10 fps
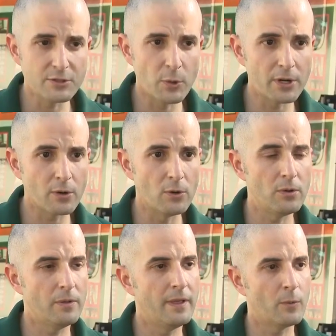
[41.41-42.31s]

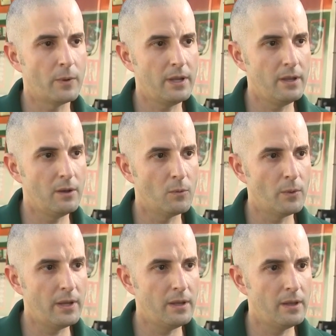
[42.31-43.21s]
critical that we,
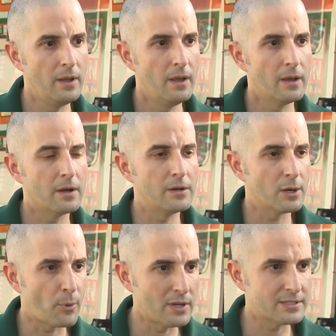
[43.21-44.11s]
we
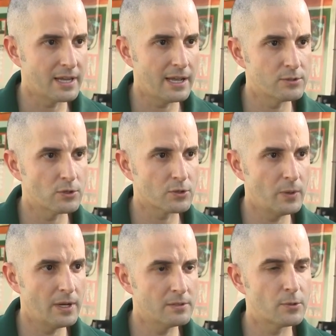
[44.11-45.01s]
conduct prostate cancer
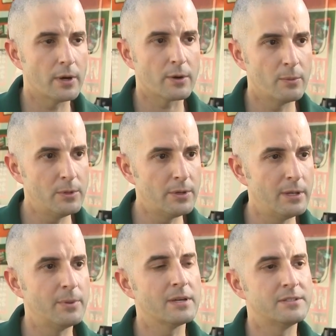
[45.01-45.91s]
screenings throughout our community
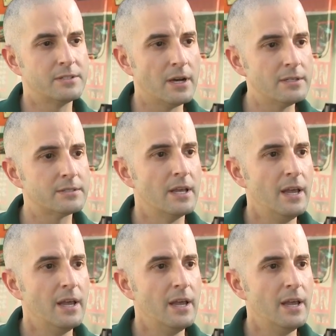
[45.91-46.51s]
because it does